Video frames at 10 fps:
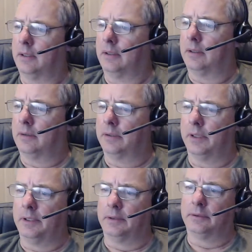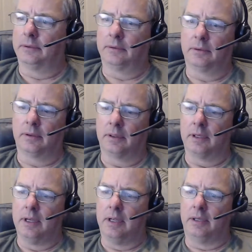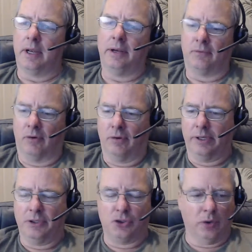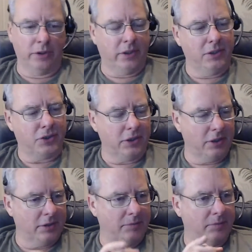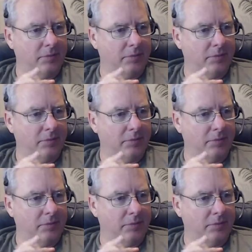Oh yeah. Yeah, I really enjoyed teaching